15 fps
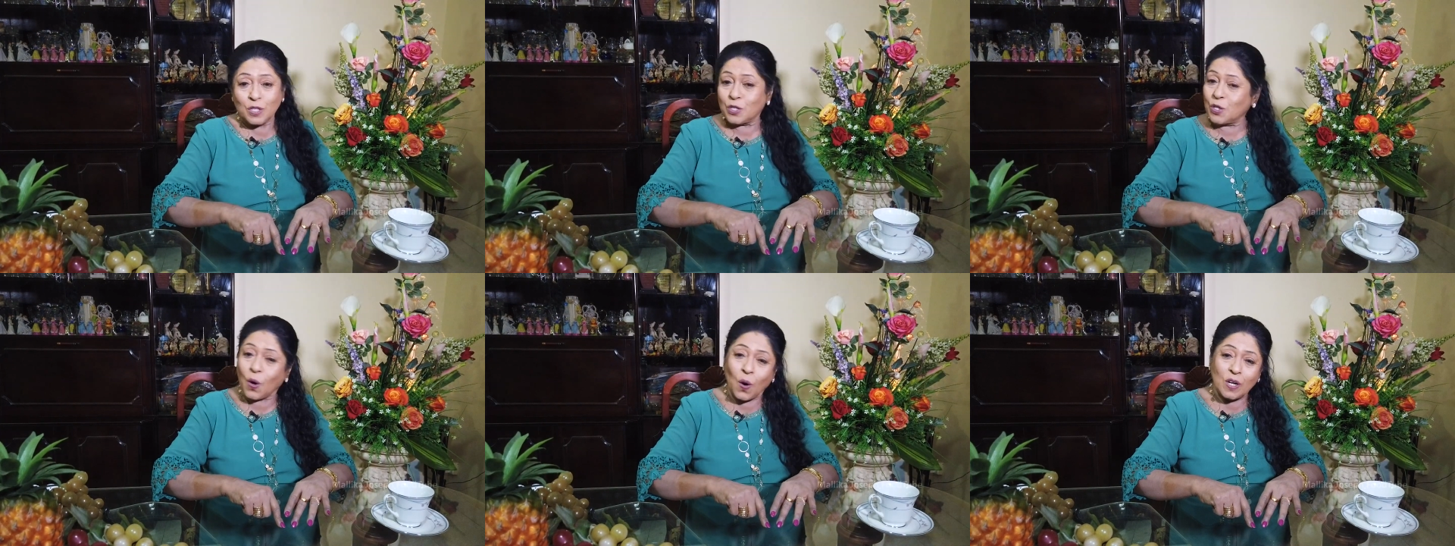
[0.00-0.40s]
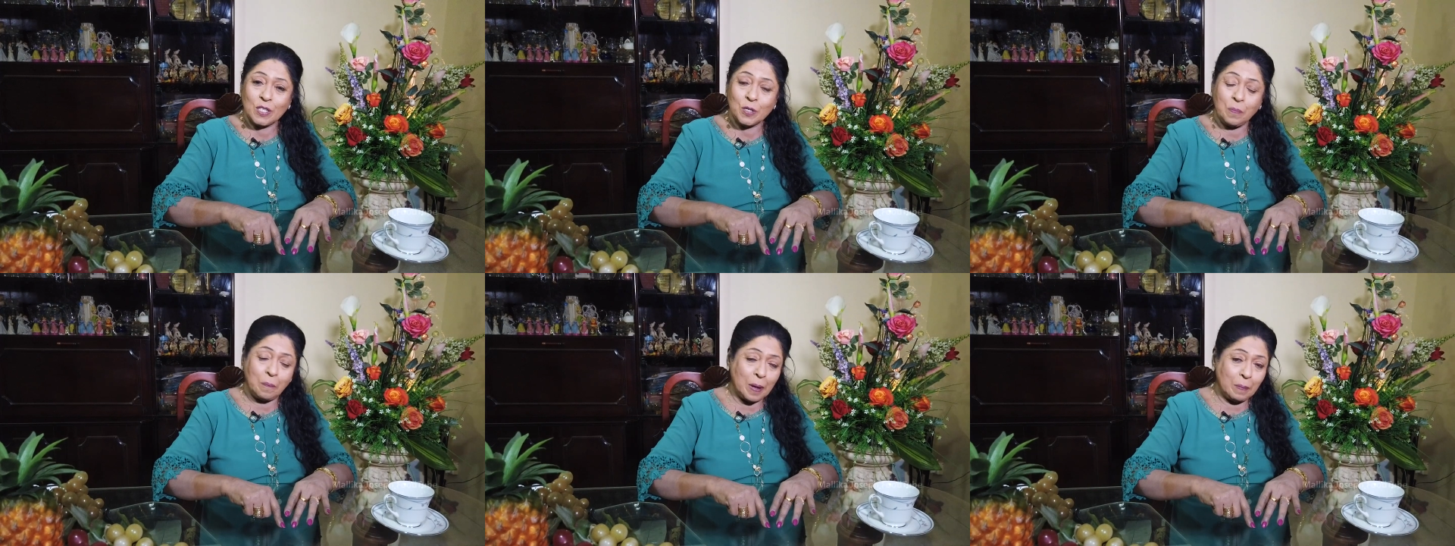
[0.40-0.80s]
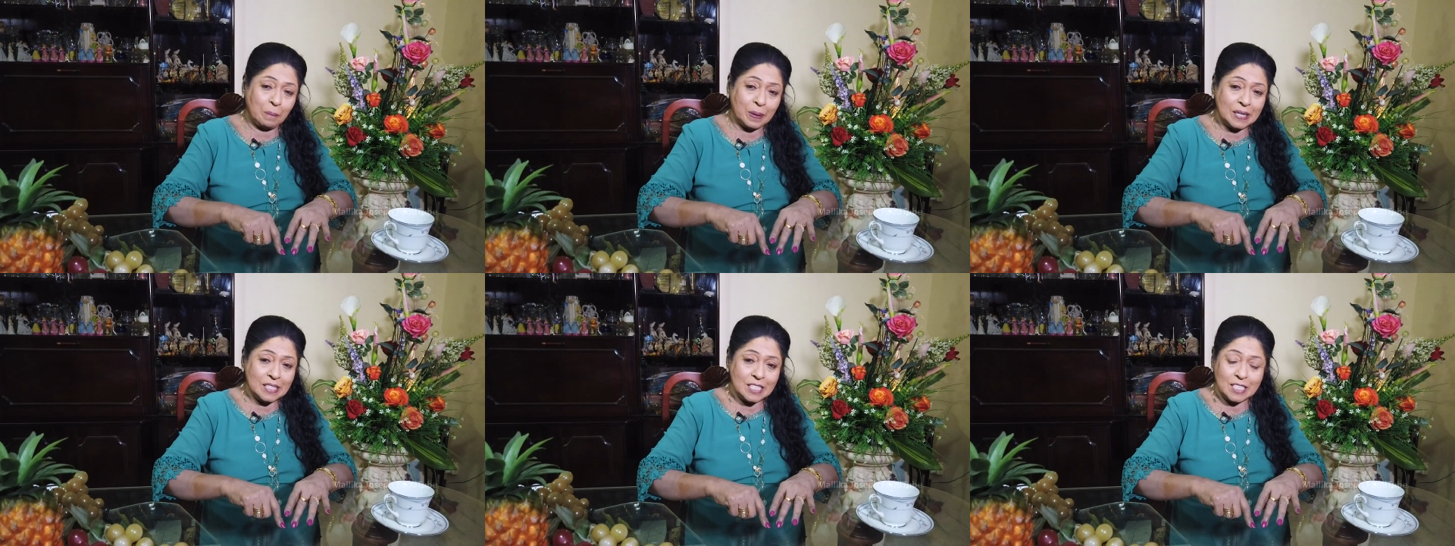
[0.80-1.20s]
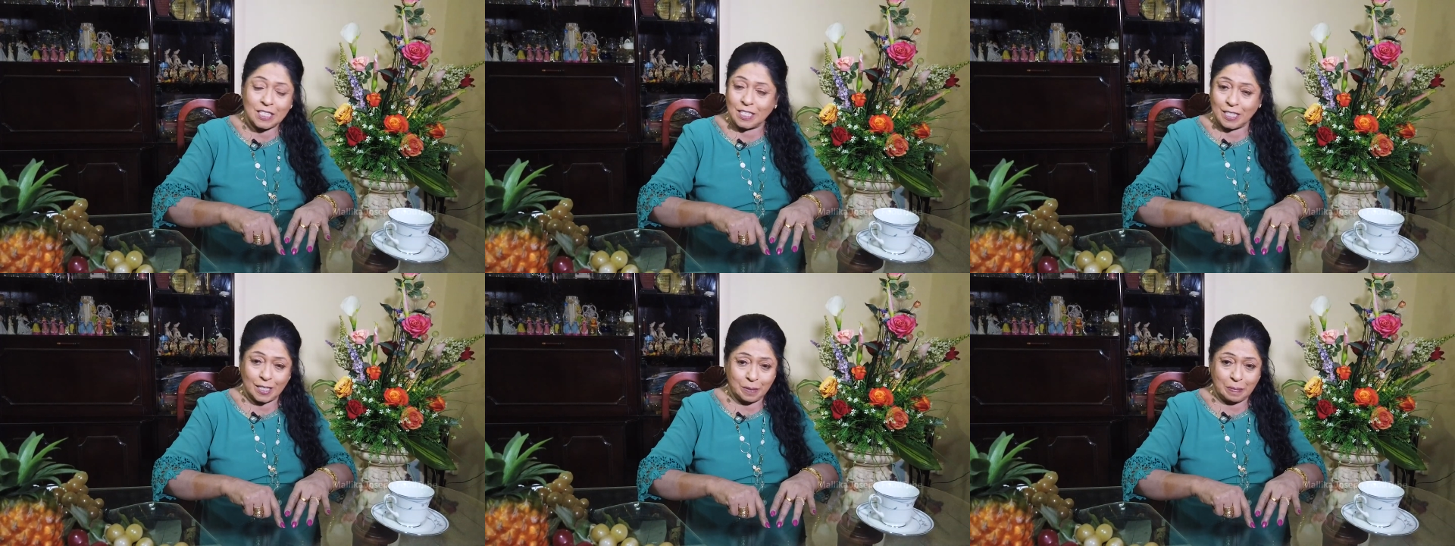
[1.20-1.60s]
Salt, pepper,
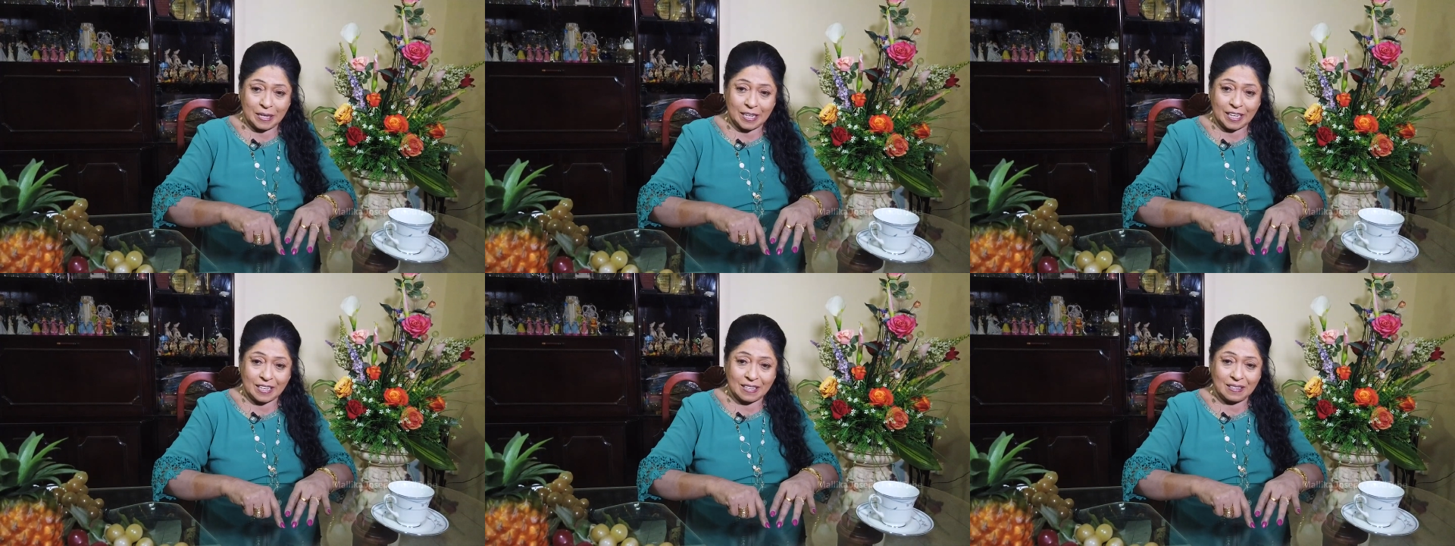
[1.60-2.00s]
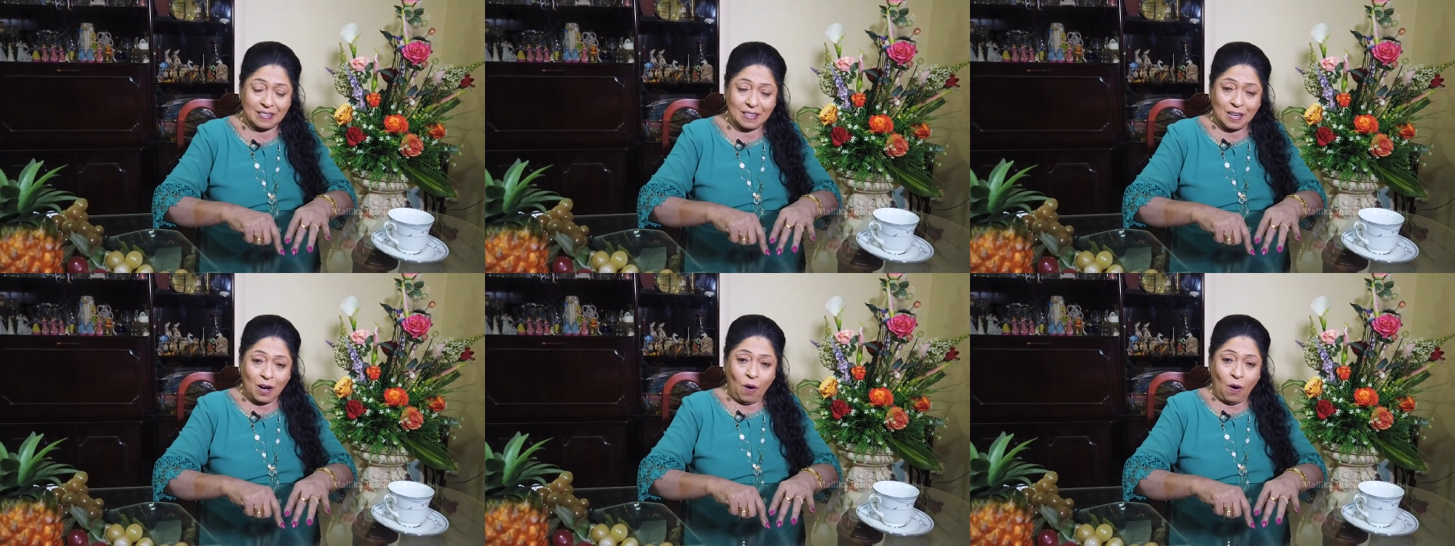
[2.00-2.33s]
turmeric,